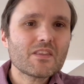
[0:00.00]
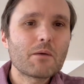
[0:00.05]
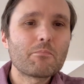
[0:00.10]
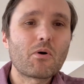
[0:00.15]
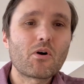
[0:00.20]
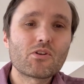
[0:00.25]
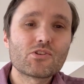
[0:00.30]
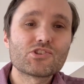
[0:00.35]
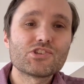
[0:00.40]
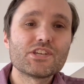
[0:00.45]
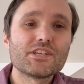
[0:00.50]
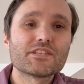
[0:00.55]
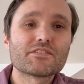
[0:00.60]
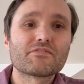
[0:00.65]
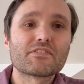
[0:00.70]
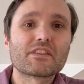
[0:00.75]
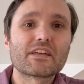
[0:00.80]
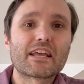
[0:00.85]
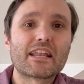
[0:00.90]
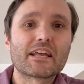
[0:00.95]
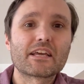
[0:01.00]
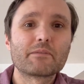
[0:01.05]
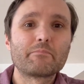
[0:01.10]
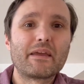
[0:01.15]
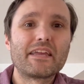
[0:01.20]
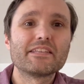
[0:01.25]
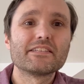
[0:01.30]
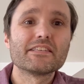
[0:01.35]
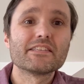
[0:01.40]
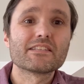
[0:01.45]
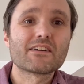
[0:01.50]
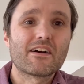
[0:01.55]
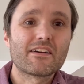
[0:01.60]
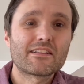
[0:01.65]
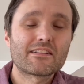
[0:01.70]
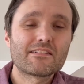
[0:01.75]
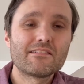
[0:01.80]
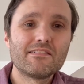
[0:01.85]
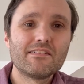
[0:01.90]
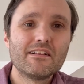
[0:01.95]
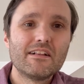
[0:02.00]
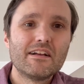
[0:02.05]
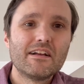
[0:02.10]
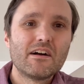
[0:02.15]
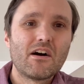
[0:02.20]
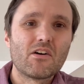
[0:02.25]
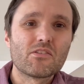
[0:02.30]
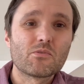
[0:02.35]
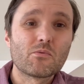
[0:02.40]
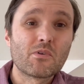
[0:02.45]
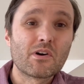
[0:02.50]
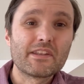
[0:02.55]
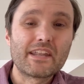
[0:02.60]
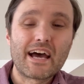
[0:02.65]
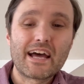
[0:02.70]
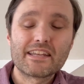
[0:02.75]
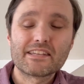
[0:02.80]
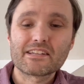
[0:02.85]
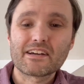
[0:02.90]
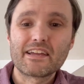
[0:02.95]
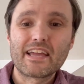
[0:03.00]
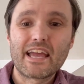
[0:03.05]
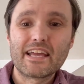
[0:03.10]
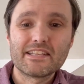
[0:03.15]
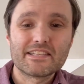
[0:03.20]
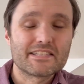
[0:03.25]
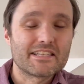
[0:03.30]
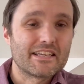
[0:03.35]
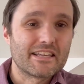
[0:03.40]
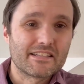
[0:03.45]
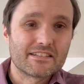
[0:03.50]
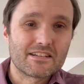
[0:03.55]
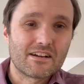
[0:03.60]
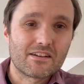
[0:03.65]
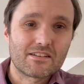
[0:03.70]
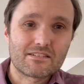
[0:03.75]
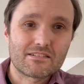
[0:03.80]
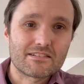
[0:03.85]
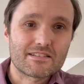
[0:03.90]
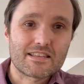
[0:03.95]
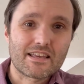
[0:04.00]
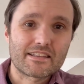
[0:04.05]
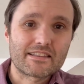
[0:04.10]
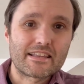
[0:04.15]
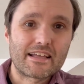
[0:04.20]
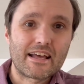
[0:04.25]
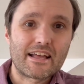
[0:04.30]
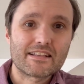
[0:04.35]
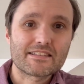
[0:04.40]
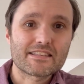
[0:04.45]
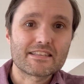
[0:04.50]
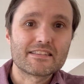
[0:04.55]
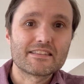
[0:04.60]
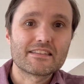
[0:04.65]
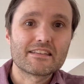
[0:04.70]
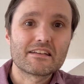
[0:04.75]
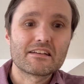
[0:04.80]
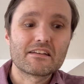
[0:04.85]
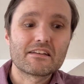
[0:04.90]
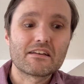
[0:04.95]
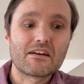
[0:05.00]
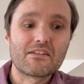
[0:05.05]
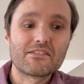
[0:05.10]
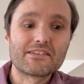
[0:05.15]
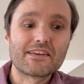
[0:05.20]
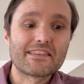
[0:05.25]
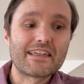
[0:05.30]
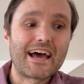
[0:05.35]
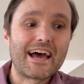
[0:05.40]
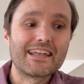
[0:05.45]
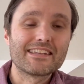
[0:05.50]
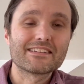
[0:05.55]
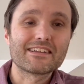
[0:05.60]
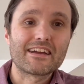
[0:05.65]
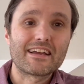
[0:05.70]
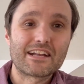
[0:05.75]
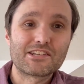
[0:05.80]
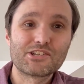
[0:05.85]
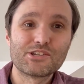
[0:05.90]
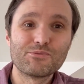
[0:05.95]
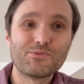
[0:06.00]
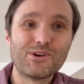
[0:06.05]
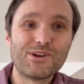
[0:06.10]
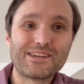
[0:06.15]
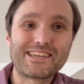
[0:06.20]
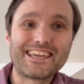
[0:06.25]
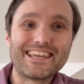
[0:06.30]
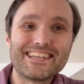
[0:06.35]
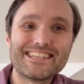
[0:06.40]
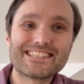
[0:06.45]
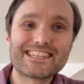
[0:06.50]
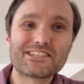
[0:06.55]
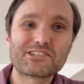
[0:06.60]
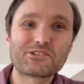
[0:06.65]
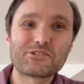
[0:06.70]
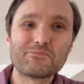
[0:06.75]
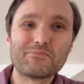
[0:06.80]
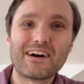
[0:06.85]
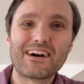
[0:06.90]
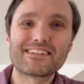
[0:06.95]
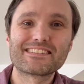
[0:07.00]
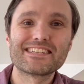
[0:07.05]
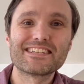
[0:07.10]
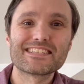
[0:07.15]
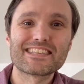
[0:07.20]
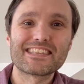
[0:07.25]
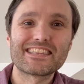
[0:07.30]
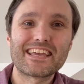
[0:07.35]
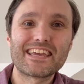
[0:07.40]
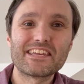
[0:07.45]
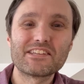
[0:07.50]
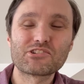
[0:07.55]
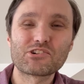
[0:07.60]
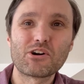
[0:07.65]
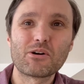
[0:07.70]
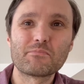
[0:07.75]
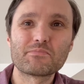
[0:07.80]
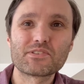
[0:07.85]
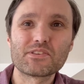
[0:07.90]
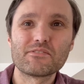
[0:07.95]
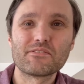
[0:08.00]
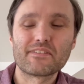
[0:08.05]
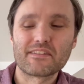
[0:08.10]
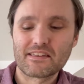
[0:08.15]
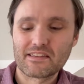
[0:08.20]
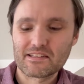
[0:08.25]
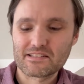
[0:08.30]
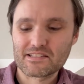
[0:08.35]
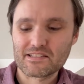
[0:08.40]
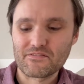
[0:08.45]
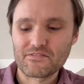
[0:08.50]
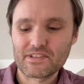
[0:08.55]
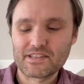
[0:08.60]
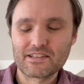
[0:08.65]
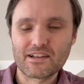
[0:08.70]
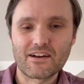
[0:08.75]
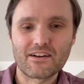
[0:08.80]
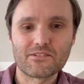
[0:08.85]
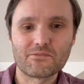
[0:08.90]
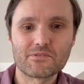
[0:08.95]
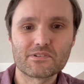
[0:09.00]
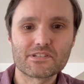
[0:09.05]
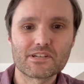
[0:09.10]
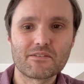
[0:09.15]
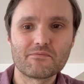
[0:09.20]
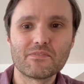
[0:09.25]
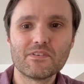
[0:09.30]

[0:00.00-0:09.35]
Apologies for the clickbaity title. On the one hand, I hate seeing titles like that. On the other hand, I actually work in digital marketing as a day job, so you think it's something that I would